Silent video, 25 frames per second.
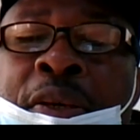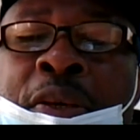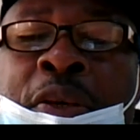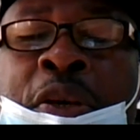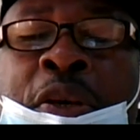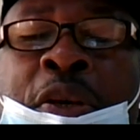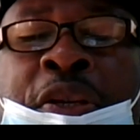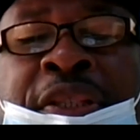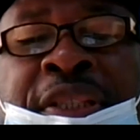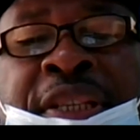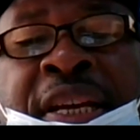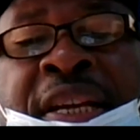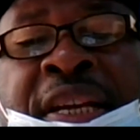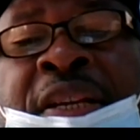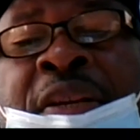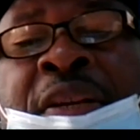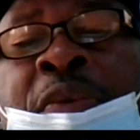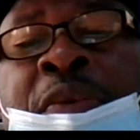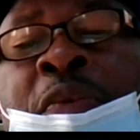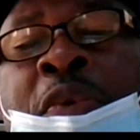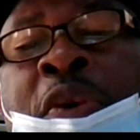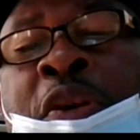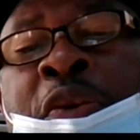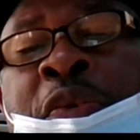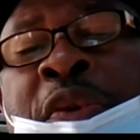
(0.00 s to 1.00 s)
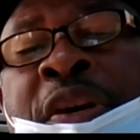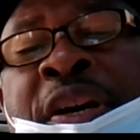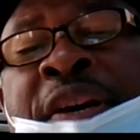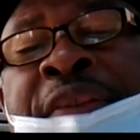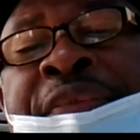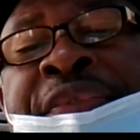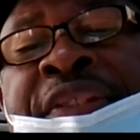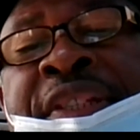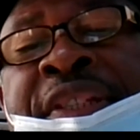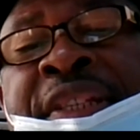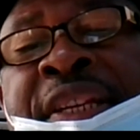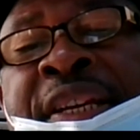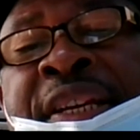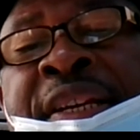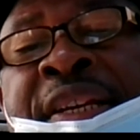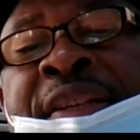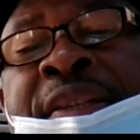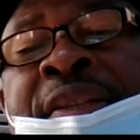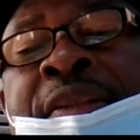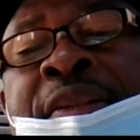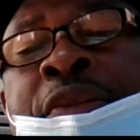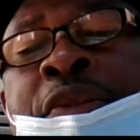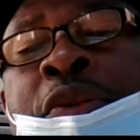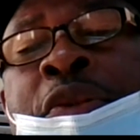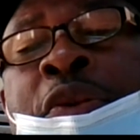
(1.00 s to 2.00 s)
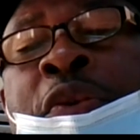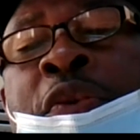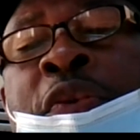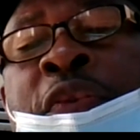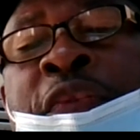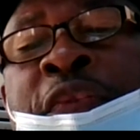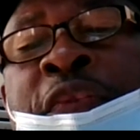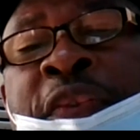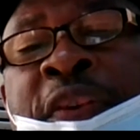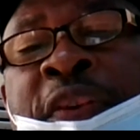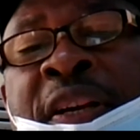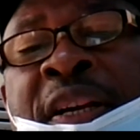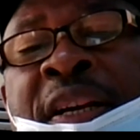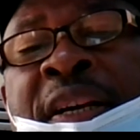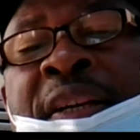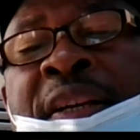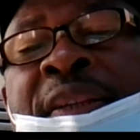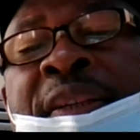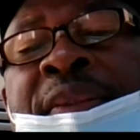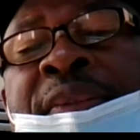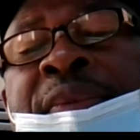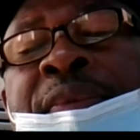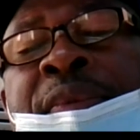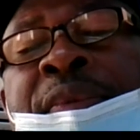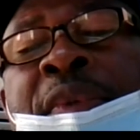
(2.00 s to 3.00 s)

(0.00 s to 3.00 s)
concerning what we have said so far?